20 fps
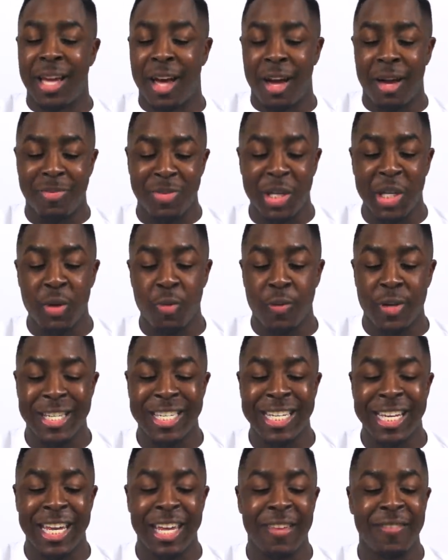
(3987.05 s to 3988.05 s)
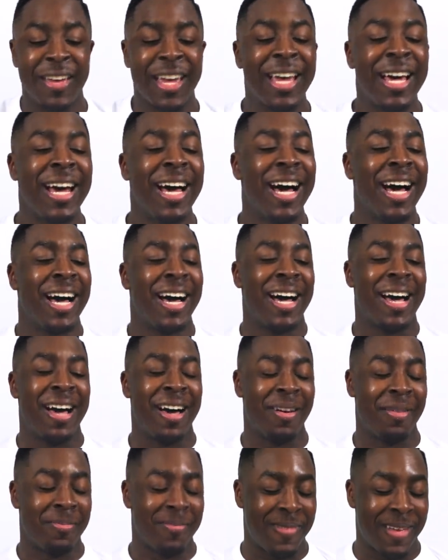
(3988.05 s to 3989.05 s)
um, to receive.
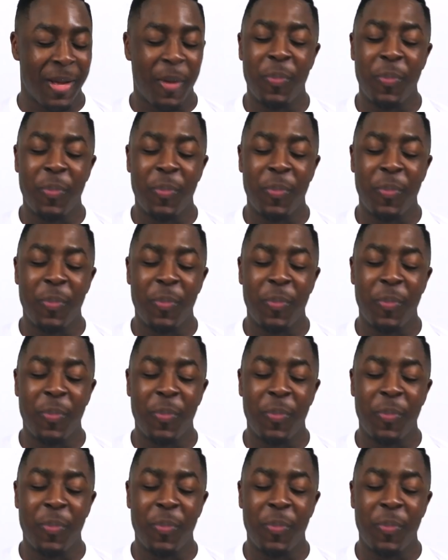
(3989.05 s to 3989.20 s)
Um,